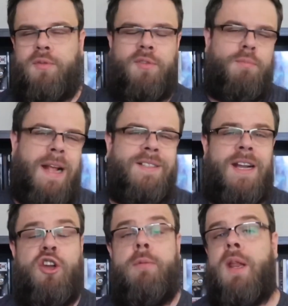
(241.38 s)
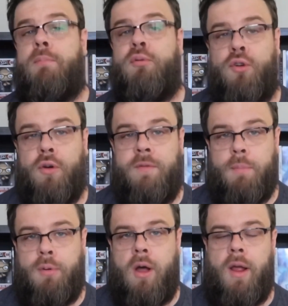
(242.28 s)
spots that could have been improved
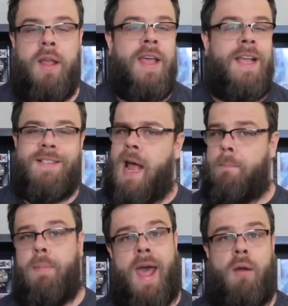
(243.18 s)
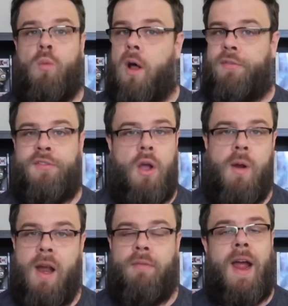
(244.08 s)
upon. It's not bad
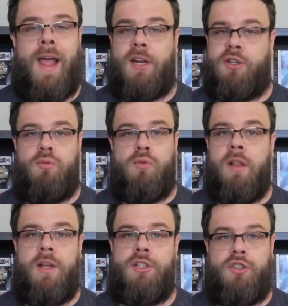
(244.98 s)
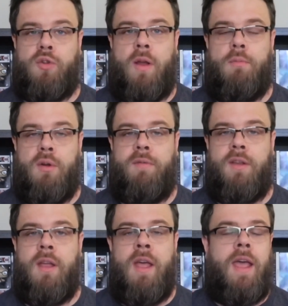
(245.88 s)
whatsoever. I actually really enjoy the
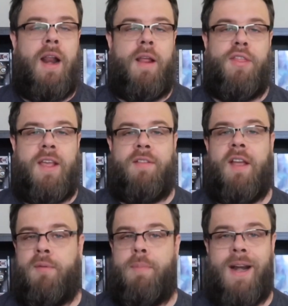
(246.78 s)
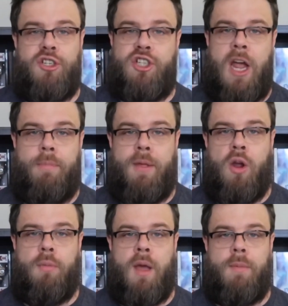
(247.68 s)
movie, and I think it does a better job than
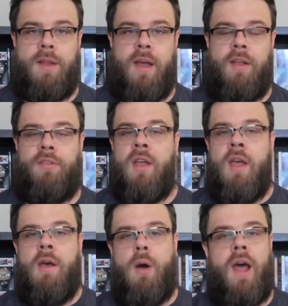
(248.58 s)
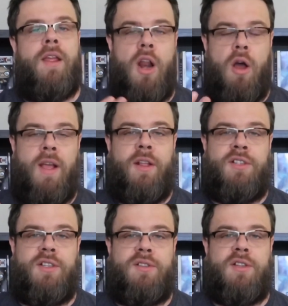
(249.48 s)
Homecoming does. But, you know,
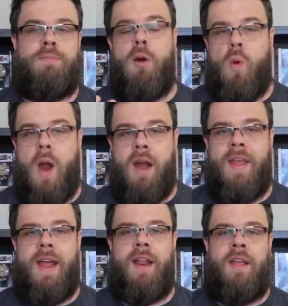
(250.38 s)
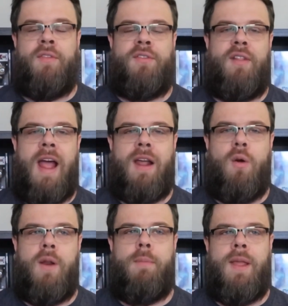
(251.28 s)
it's just be aware that it's not
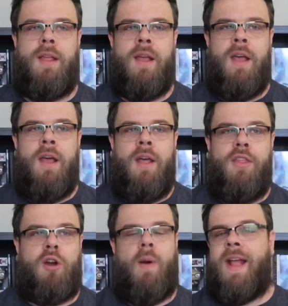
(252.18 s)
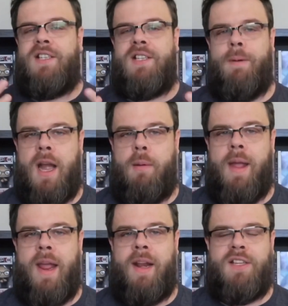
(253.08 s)
going to be the grand
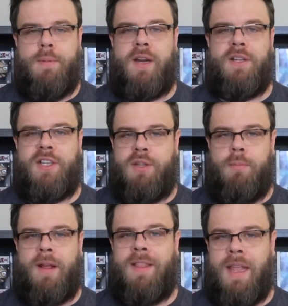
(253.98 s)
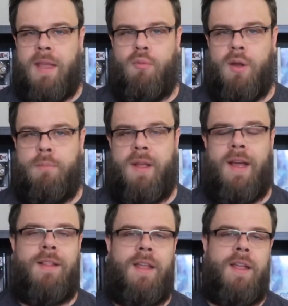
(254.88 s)
Spider-Man experience that you might think it would be.
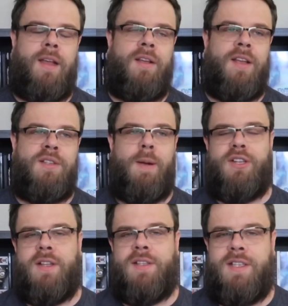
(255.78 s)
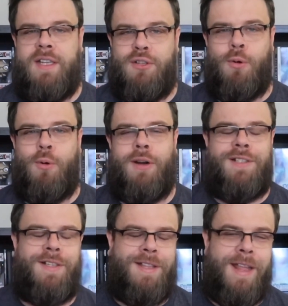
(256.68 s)
I think, especially the scene
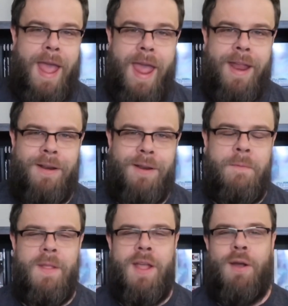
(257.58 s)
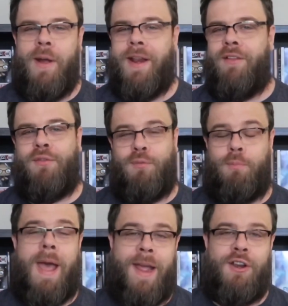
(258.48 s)
towards the end when he's
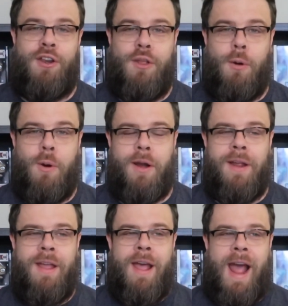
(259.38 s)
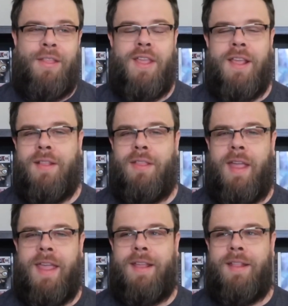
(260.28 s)
back in New York, I think,
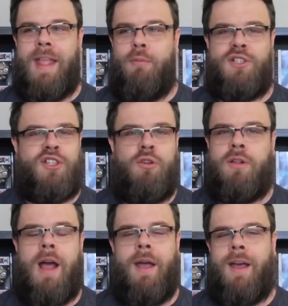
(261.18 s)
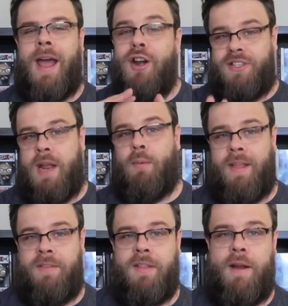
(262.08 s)
like, that was too... I understand why
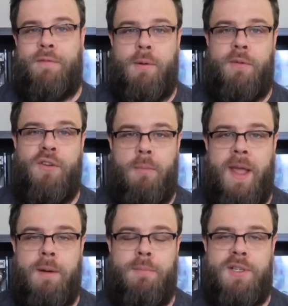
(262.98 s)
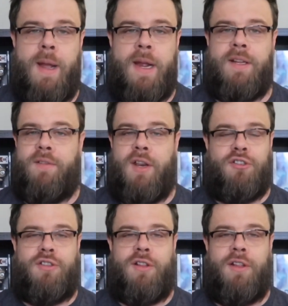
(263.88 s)
they did that from a filmmaking perspective, you know,
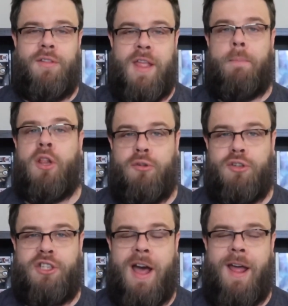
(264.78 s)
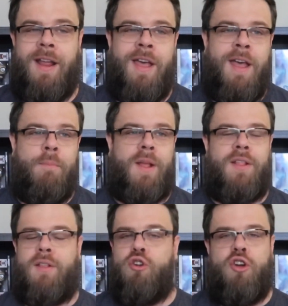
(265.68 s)
the up-close shot.
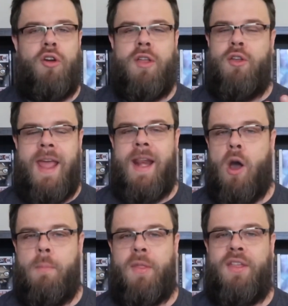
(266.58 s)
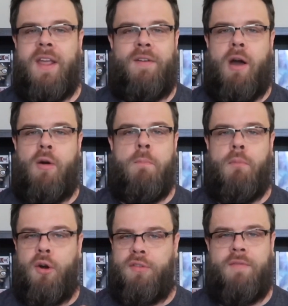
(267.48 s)
But you can't help but think of how
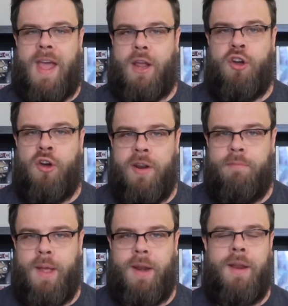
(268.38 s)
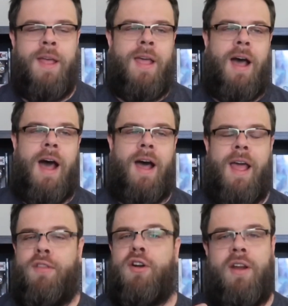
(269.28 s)
immersive that could have been.
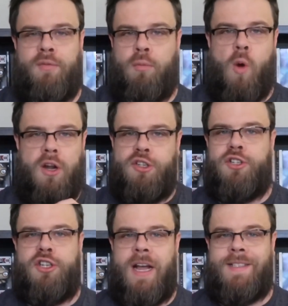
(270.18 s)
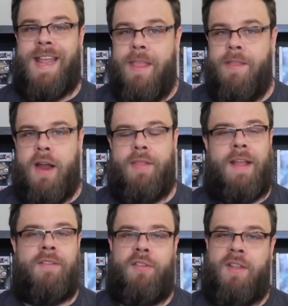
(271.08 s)
And there is one or two shots in there
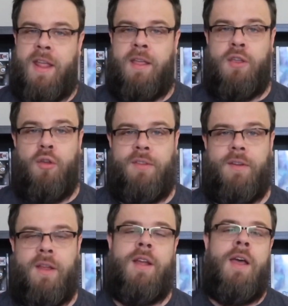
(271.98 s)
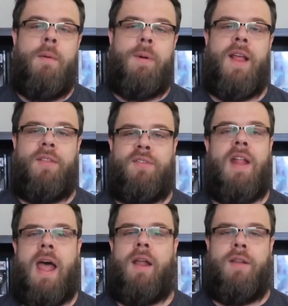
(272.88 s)
that does take use of it, but it's
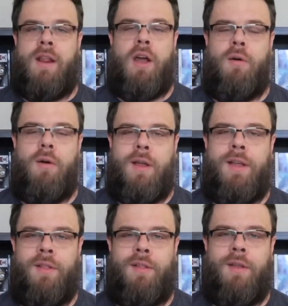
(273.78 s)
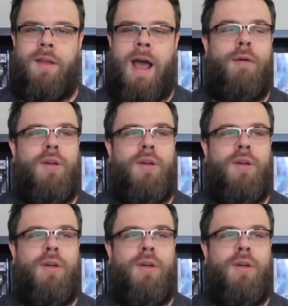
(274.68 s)
not, you know... I